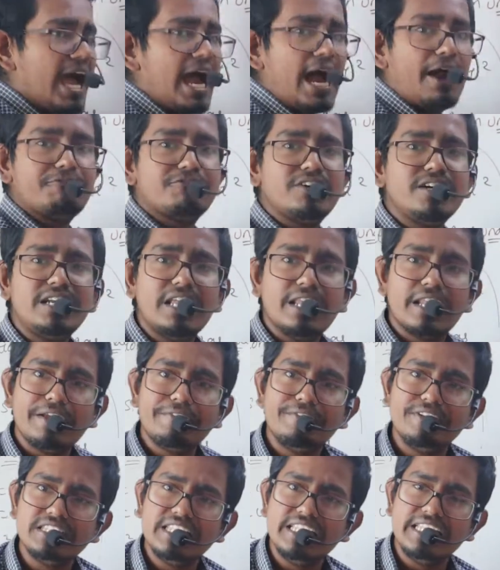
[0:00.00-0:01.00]
after
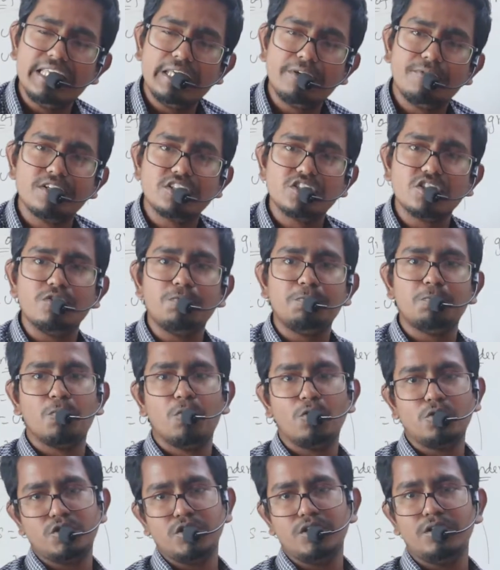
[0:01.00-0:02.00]
deriving the equation of
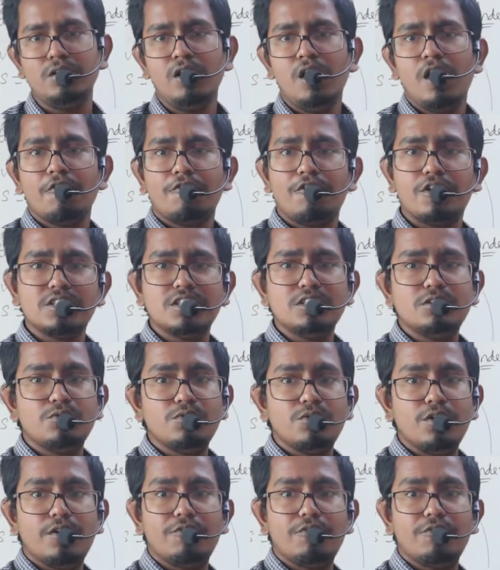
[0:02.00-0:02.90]
motion for this